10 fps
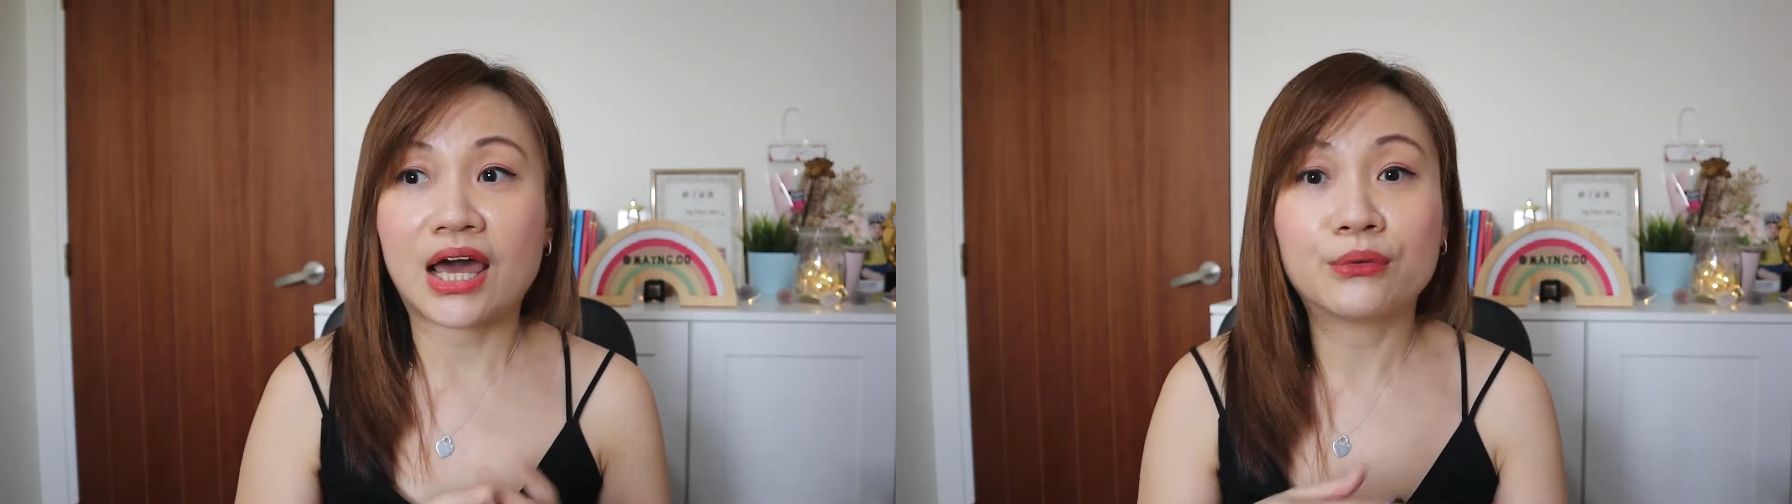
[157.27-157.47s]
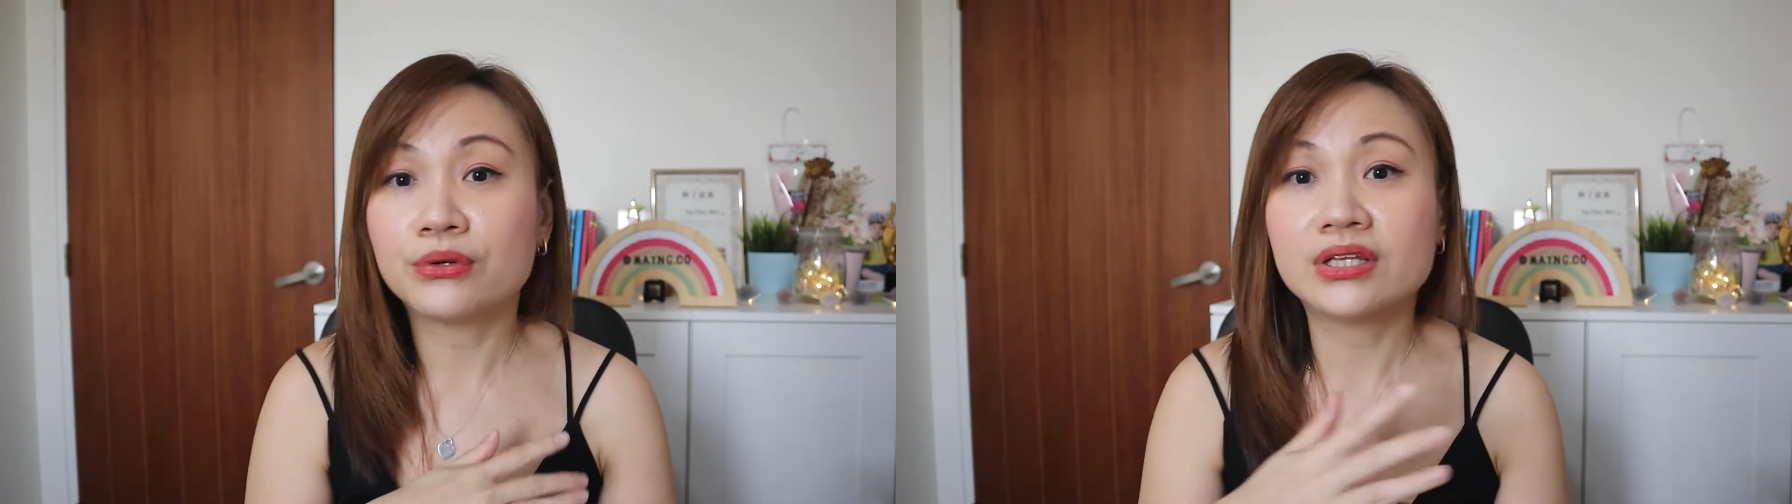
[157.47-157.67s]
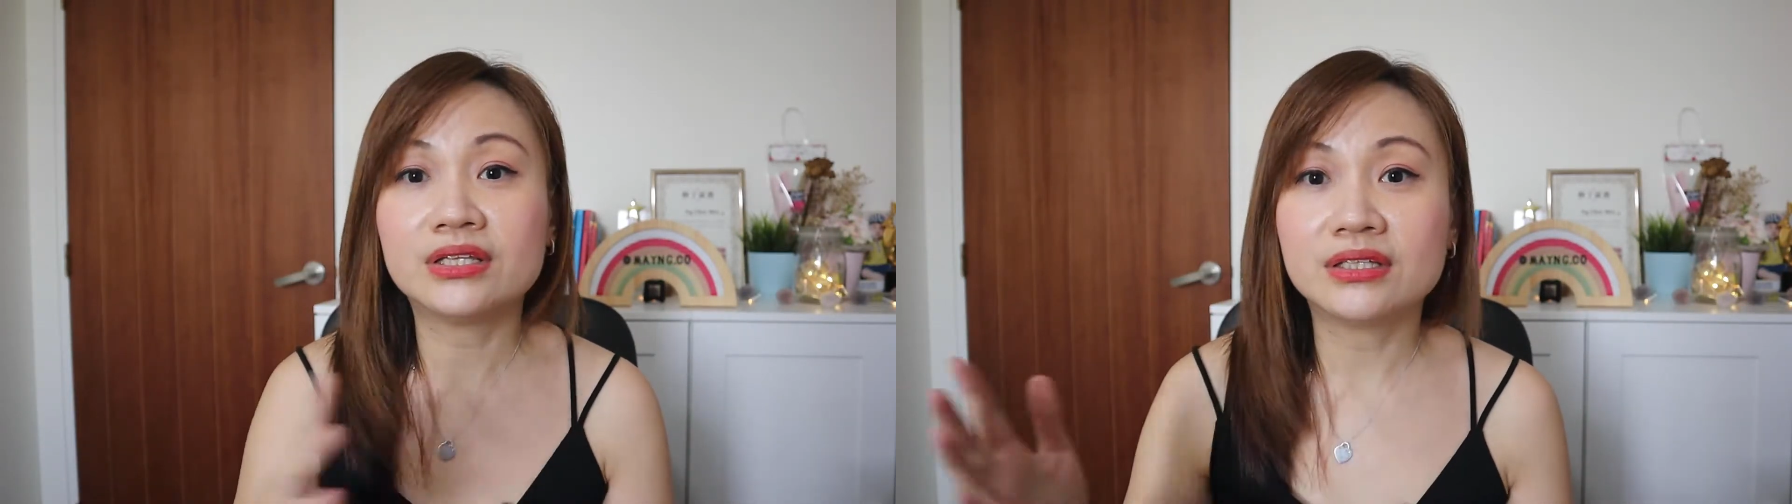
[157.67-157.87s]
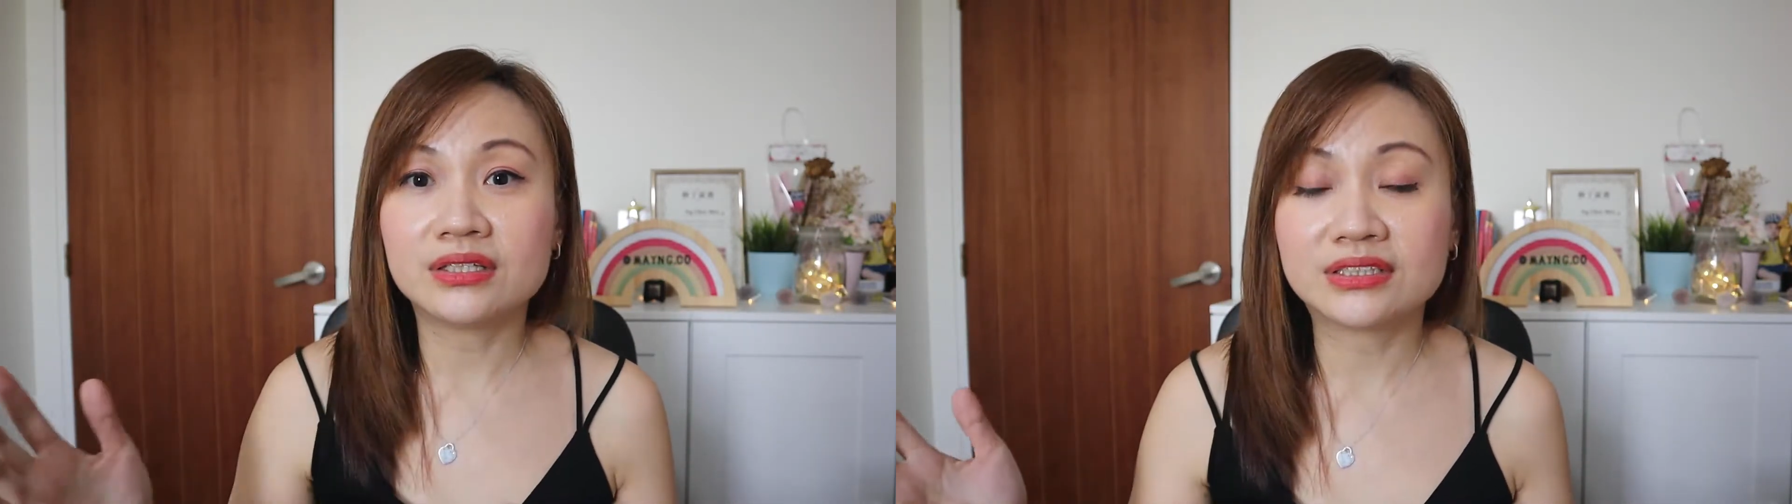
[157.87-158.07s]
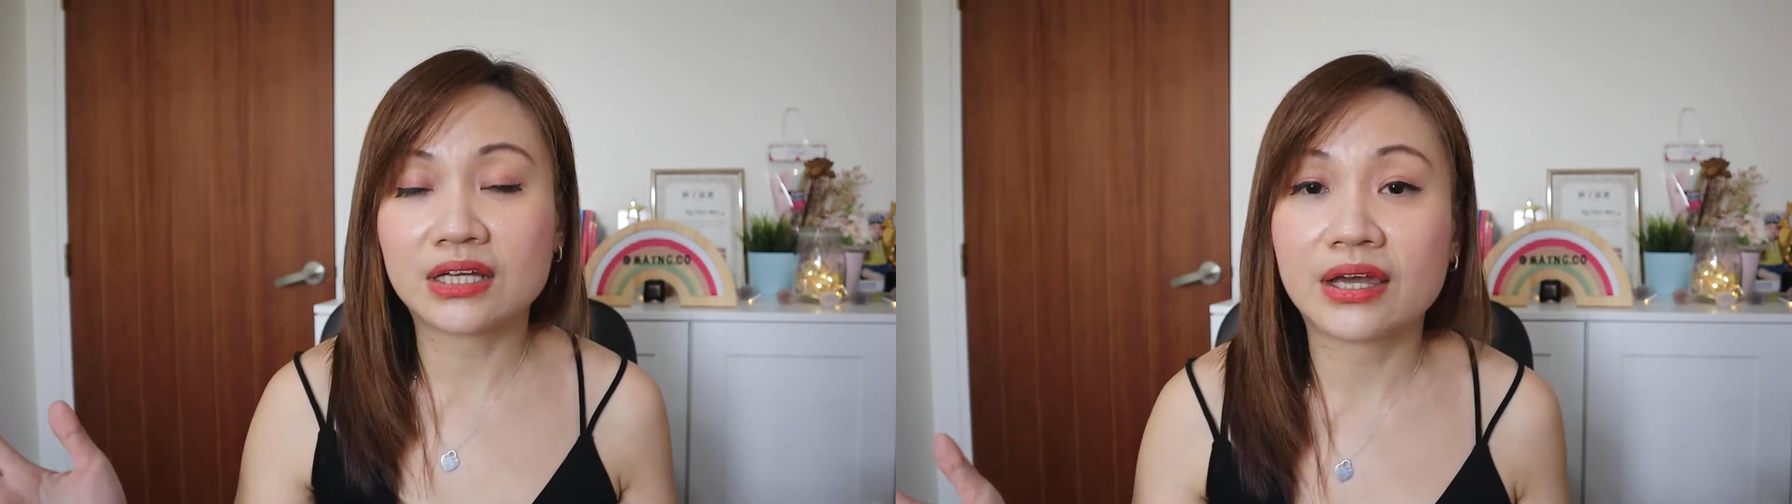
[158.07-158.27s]
I
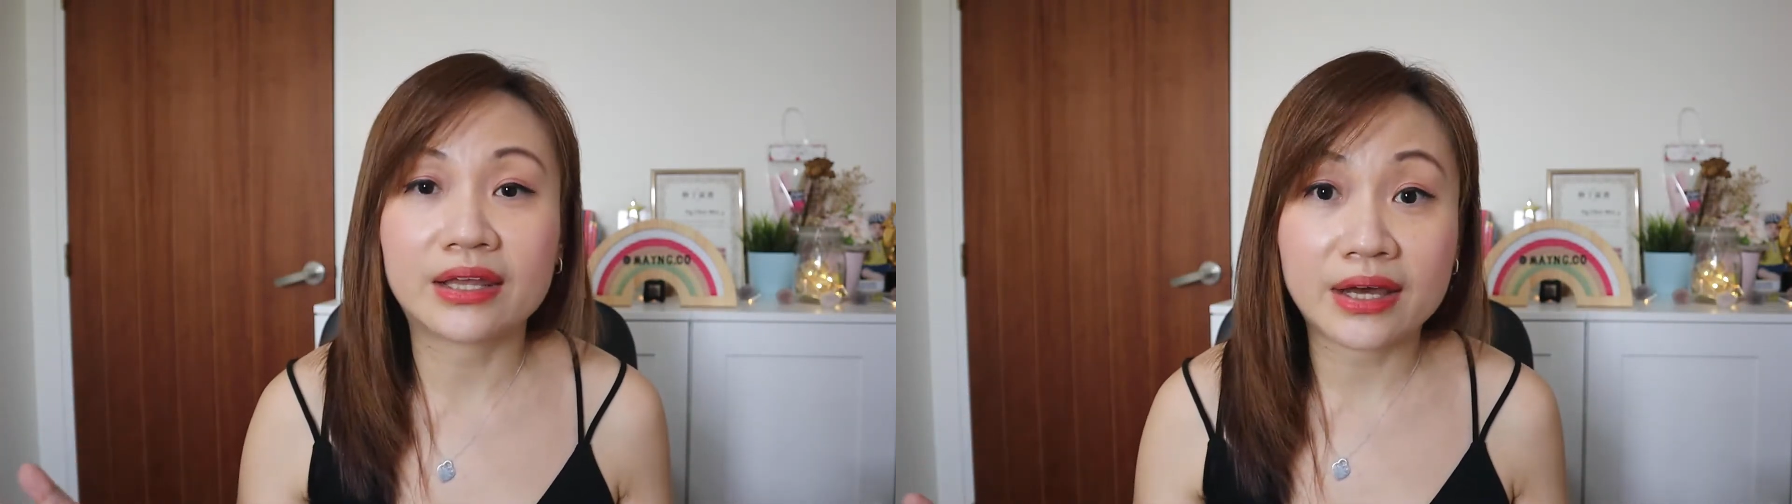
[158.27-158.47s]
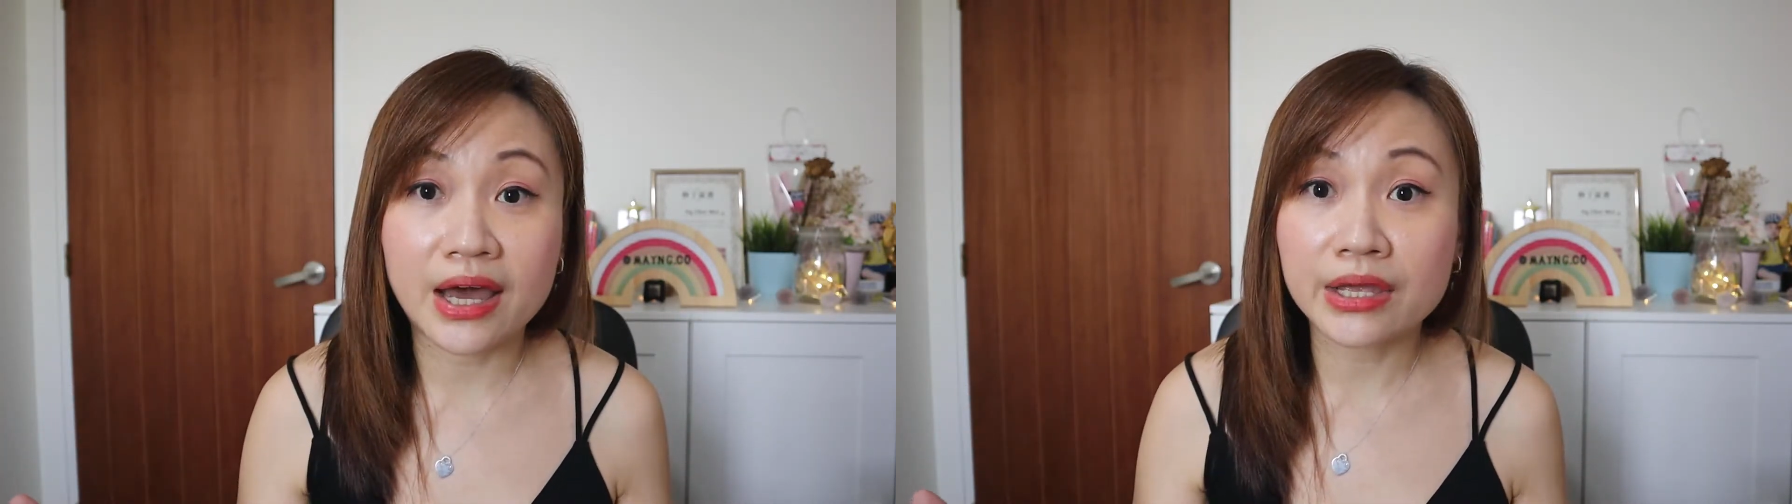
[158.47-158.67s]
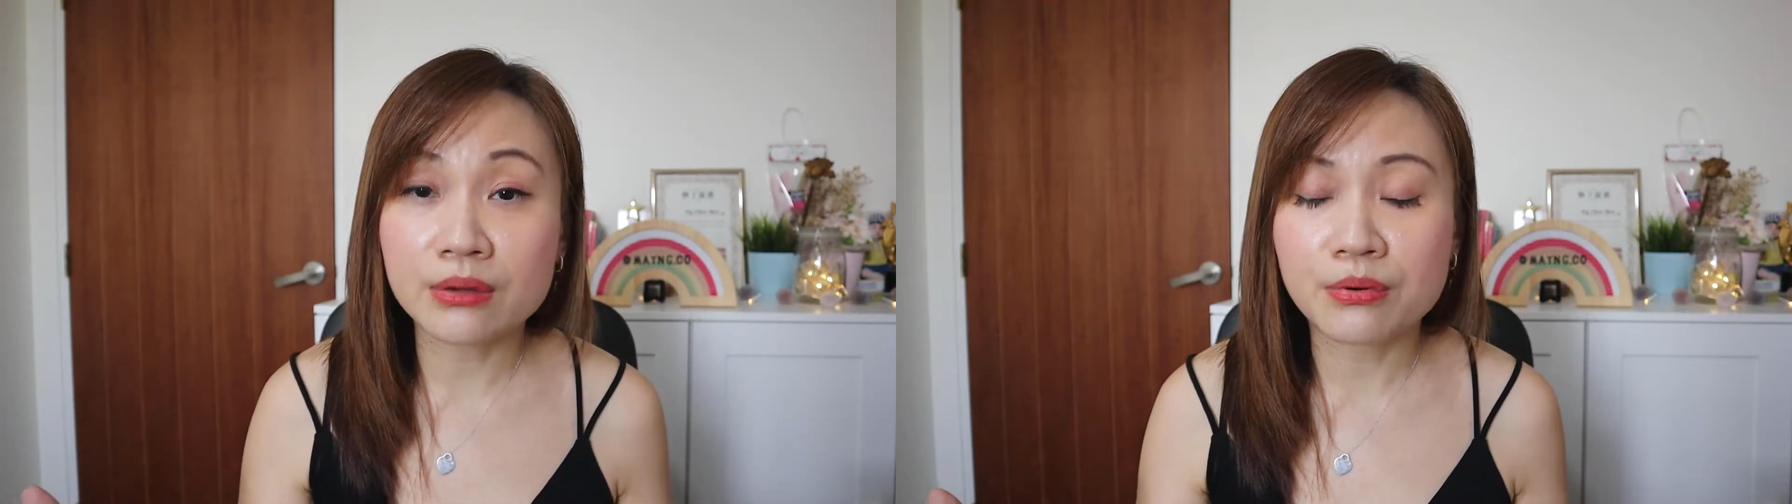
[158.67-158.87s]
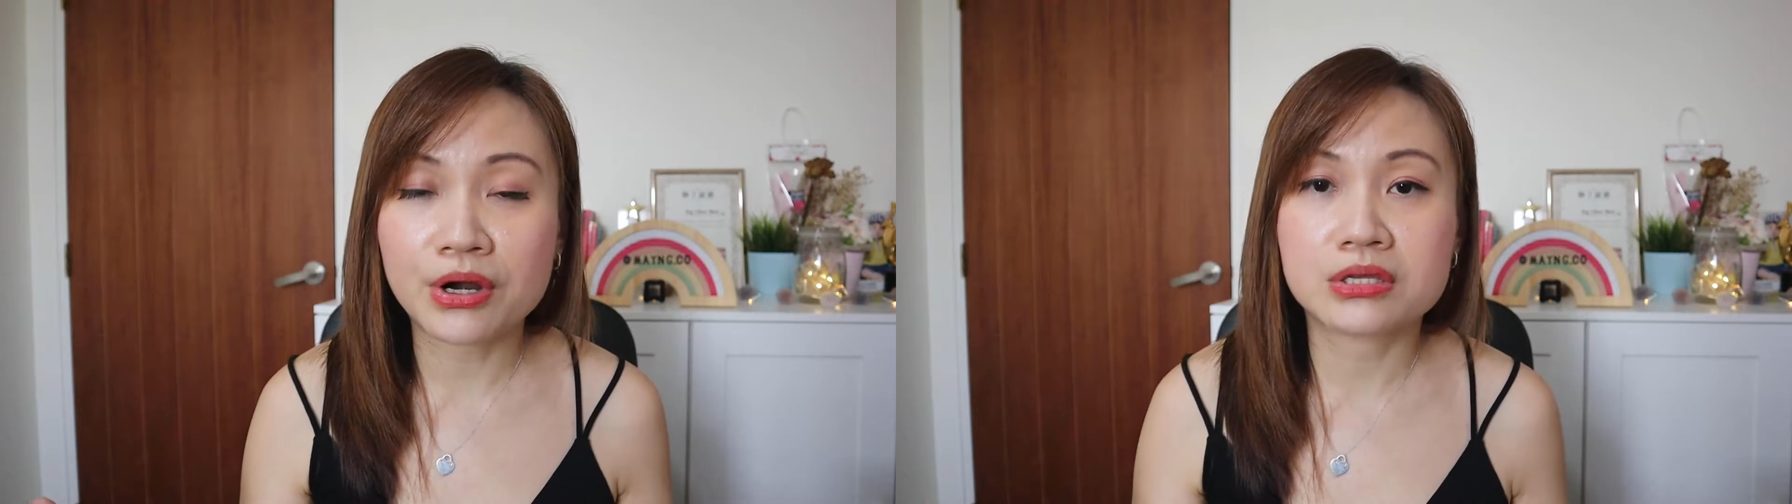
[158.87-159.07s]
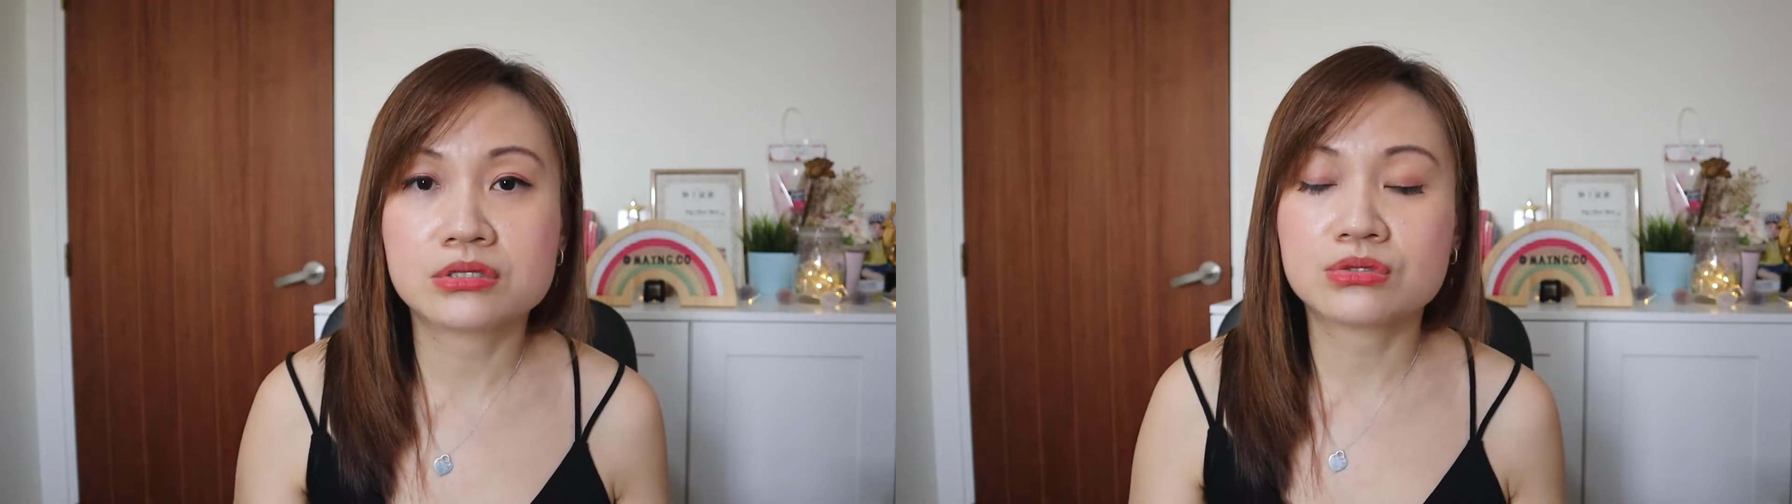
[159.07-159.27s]
couldn't sell at a higher price.